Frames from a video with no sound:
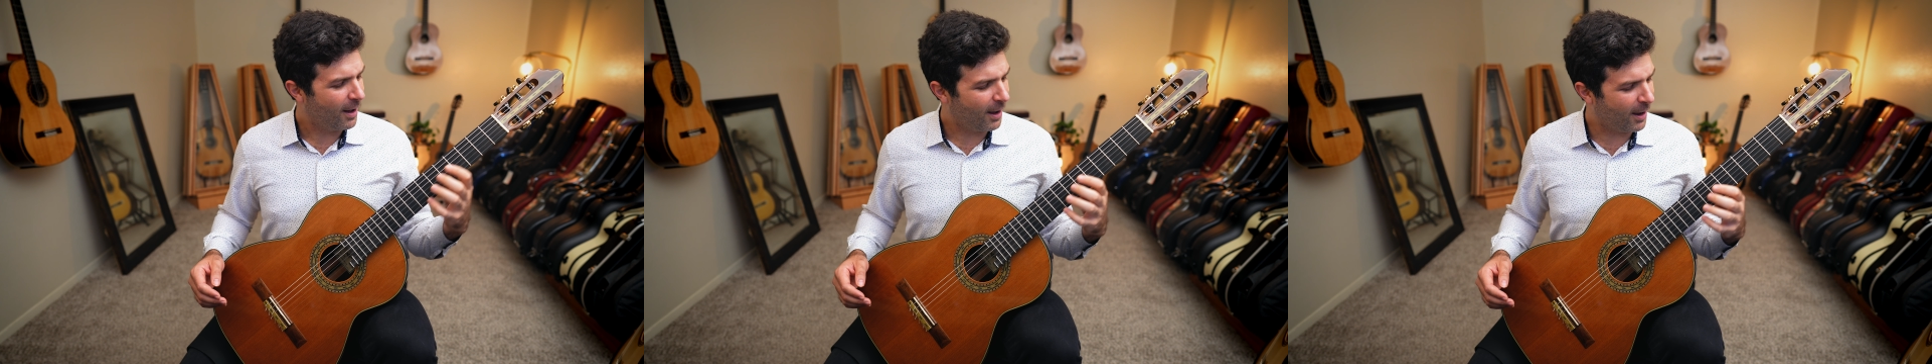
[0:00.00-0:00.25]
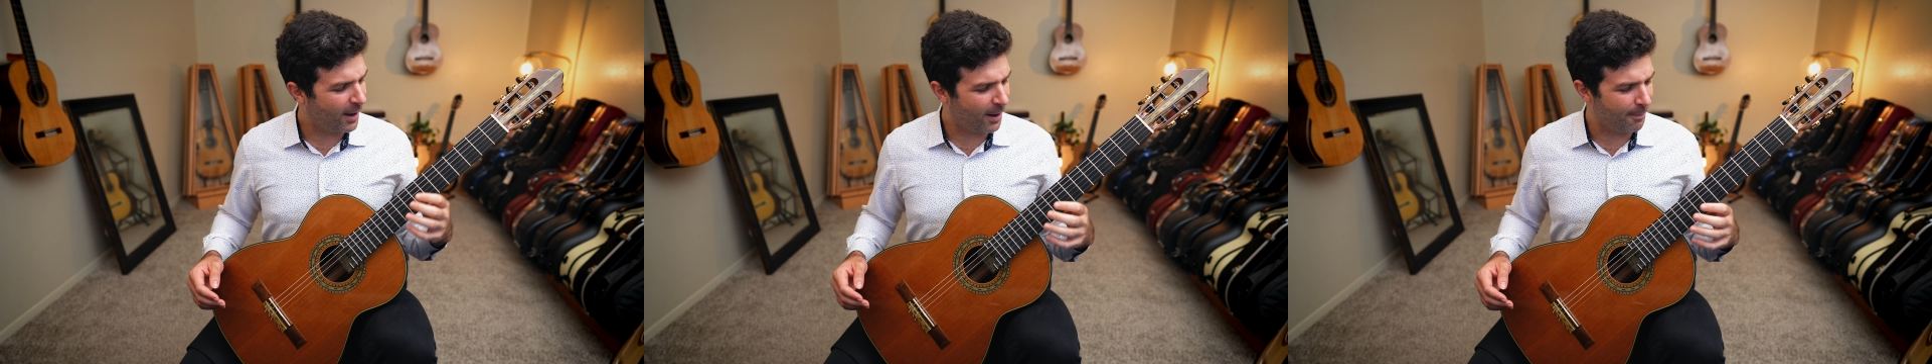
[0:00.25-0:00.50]

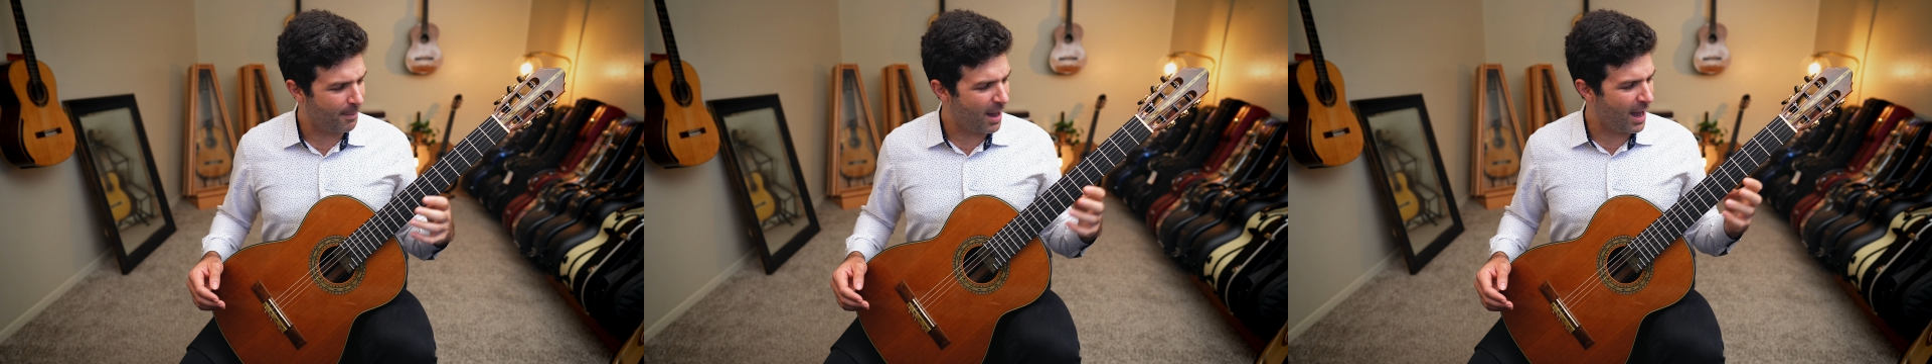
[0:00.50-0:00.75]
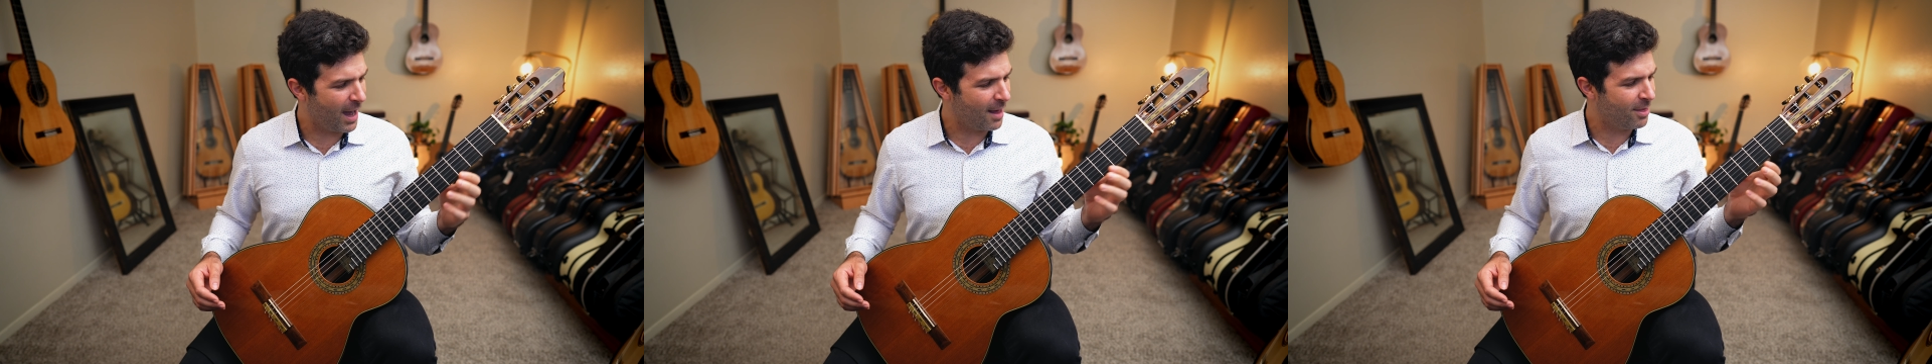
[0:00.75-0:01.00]

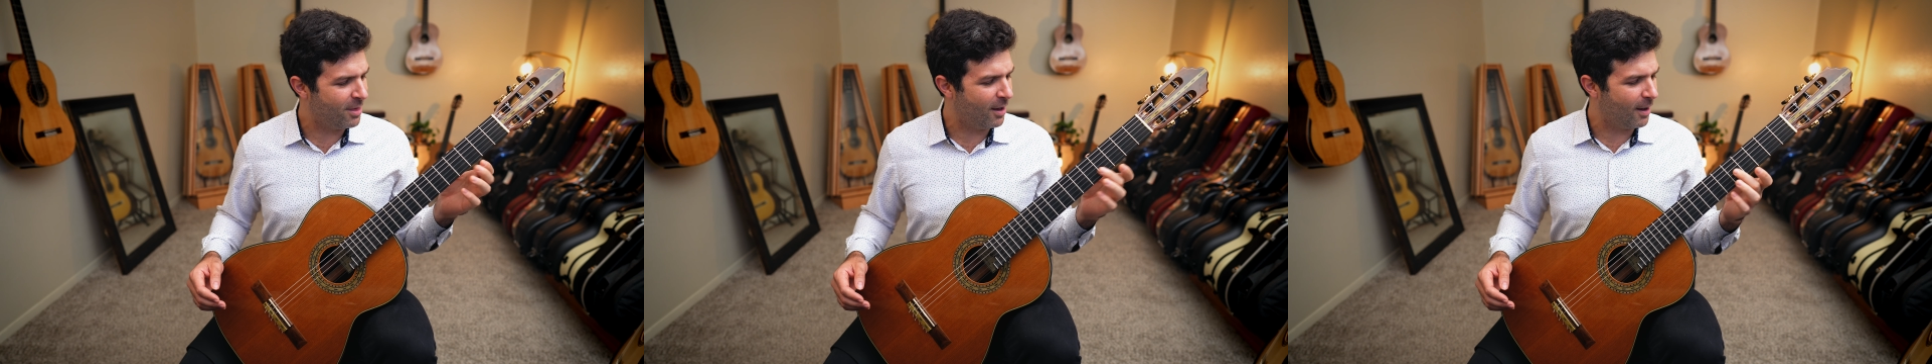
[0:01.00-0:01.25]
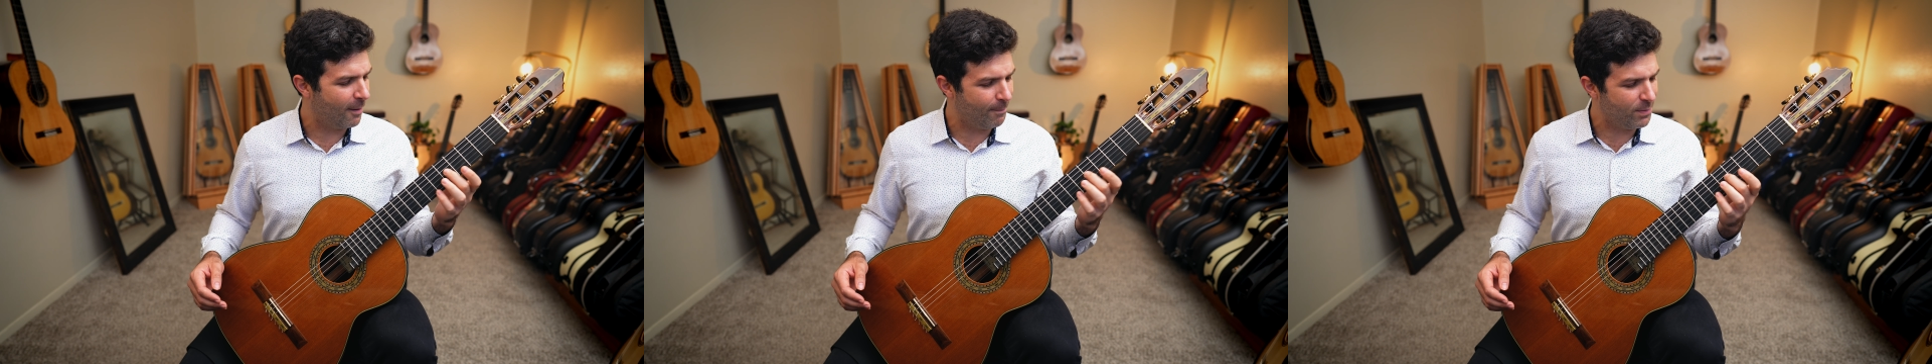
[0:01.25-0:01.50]

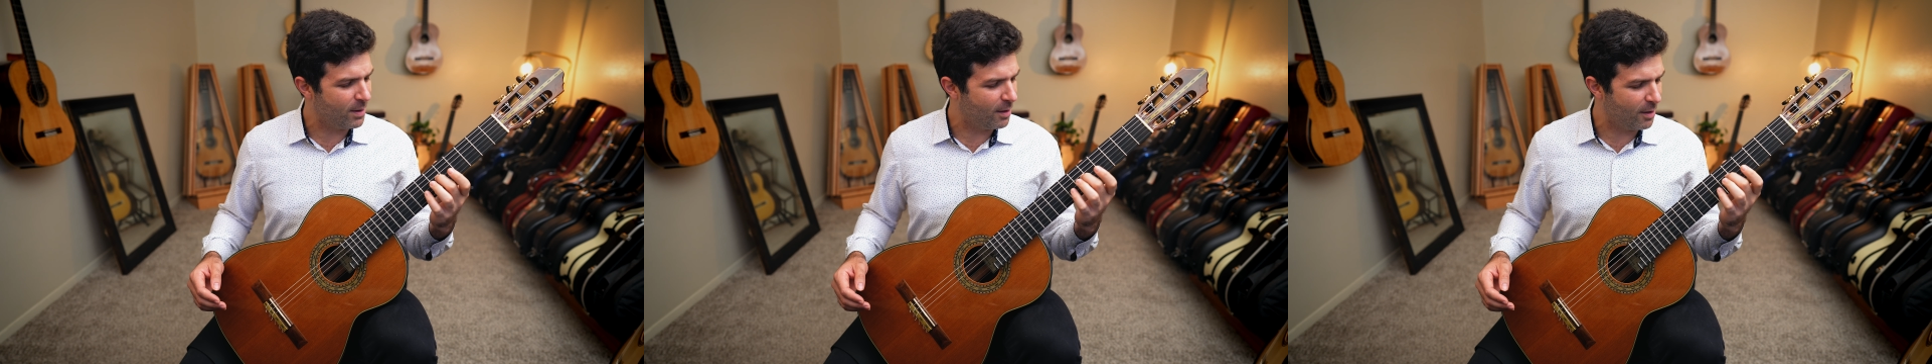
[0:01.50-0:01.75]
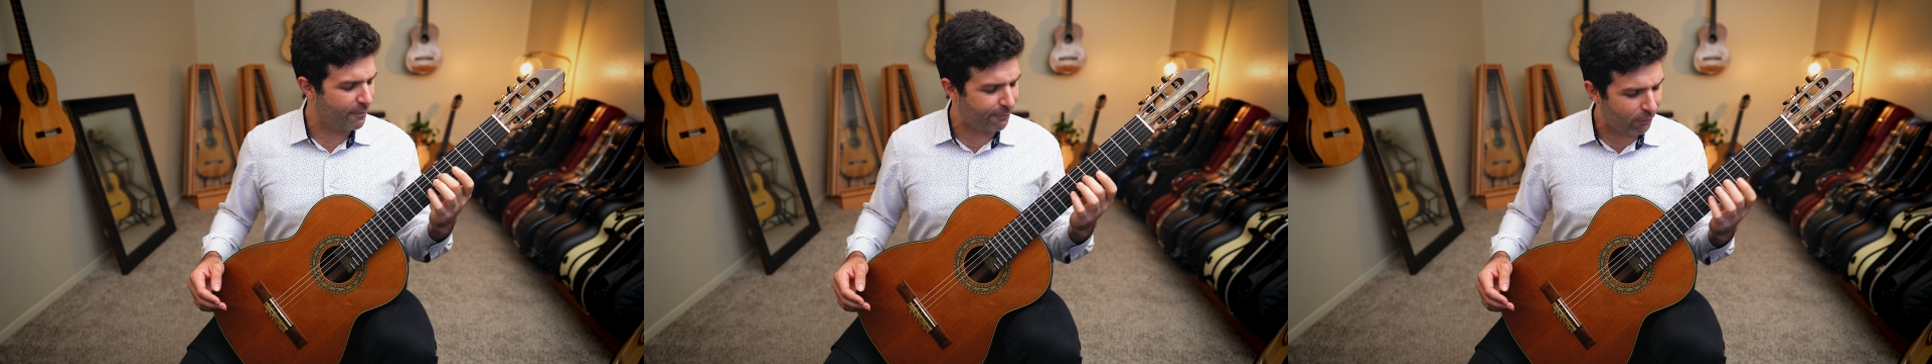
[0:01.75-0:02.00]
The
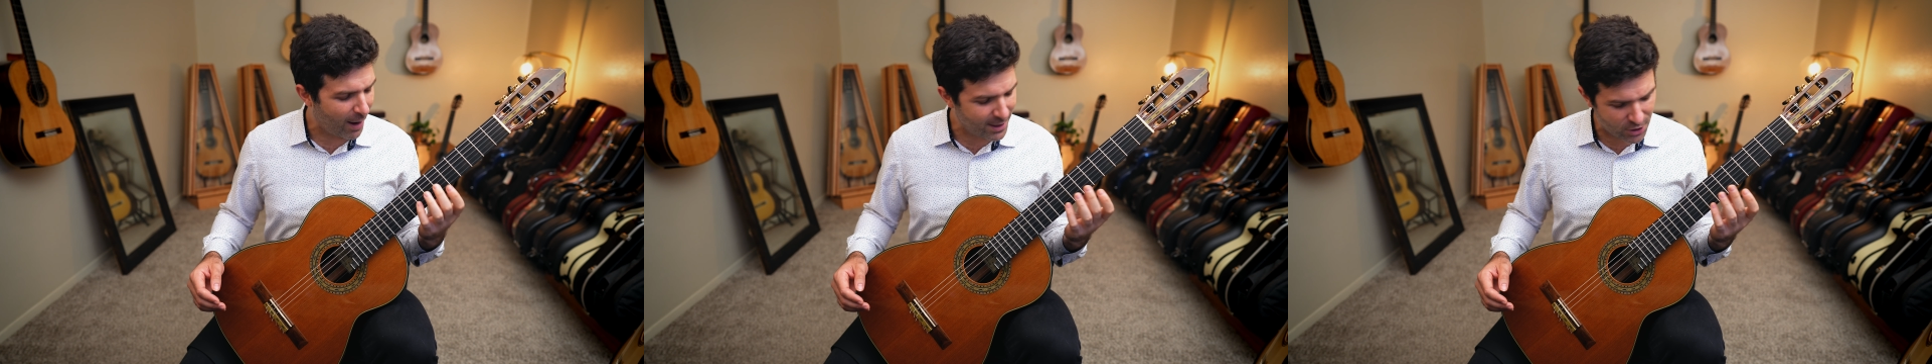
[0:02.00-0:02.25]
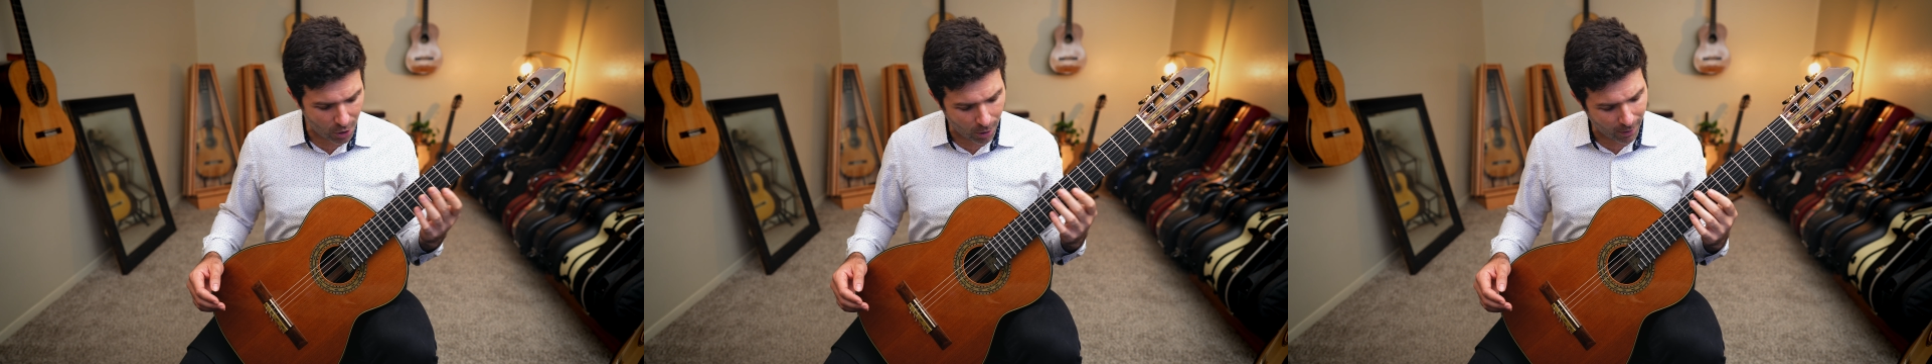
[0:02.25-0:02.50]

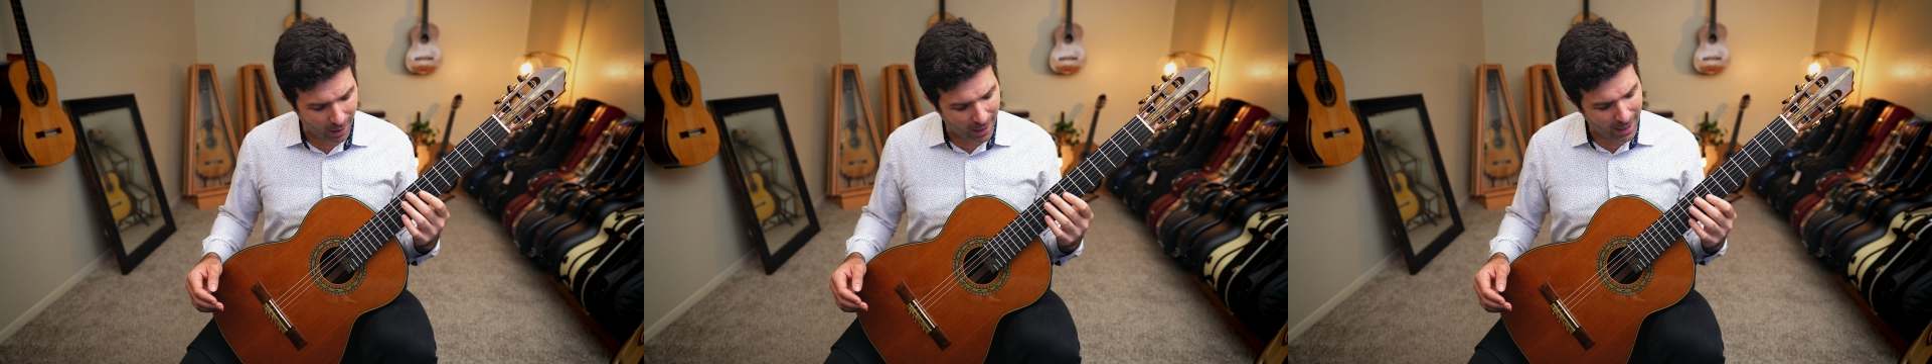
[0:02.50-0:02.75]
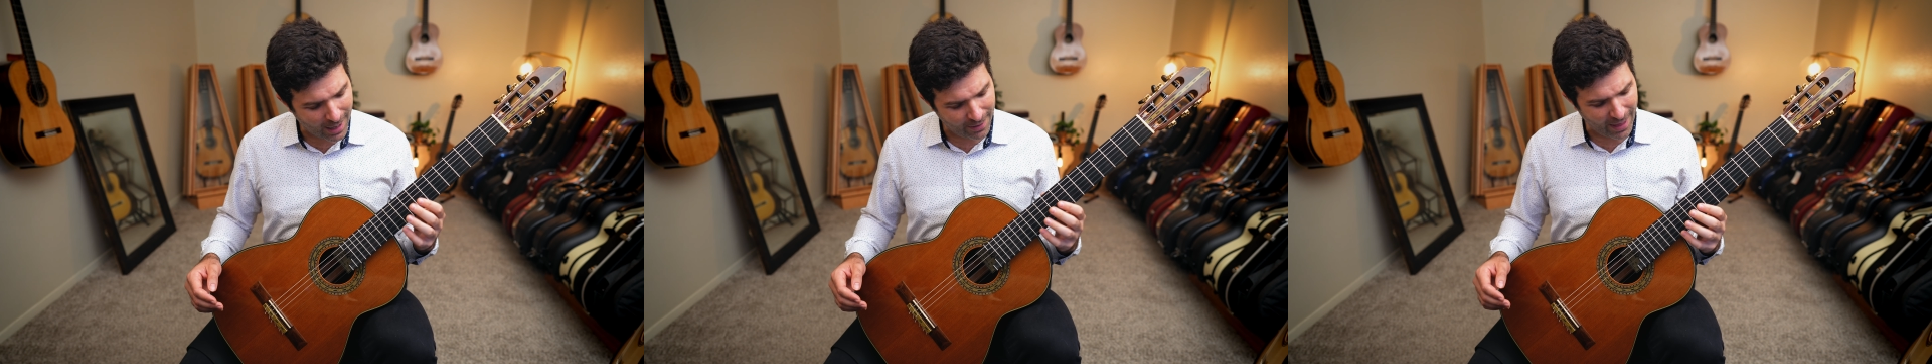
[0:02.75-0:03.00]
frets are high,